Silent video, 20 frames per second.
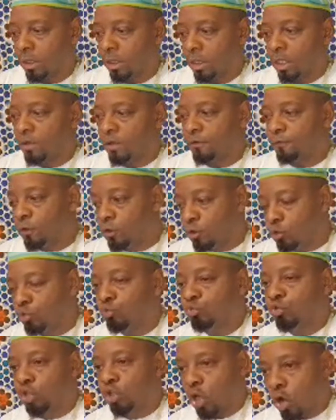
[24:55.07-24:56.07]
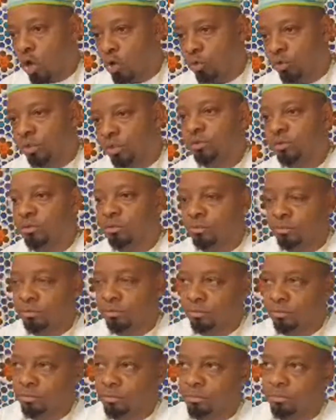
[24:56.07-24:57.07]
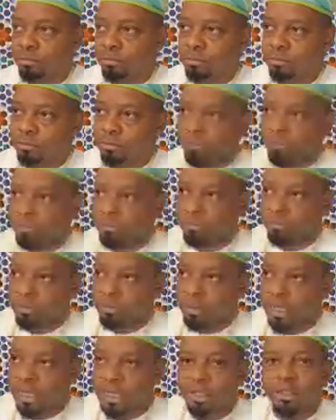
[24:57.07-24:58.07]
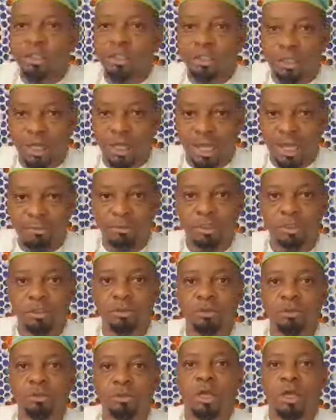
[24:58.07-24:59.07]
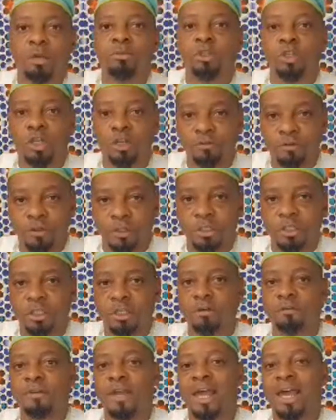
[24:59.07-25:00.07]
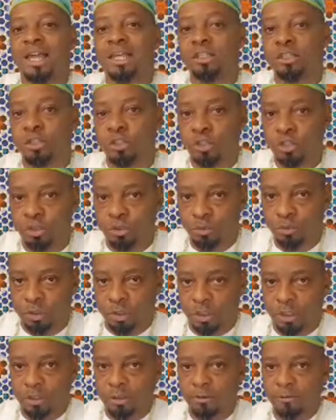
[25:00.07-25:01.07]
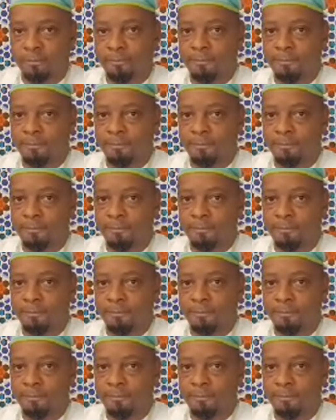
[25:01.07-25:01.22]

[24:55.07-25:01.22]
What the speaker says: if you don't take the time to observe yourself as the chooser,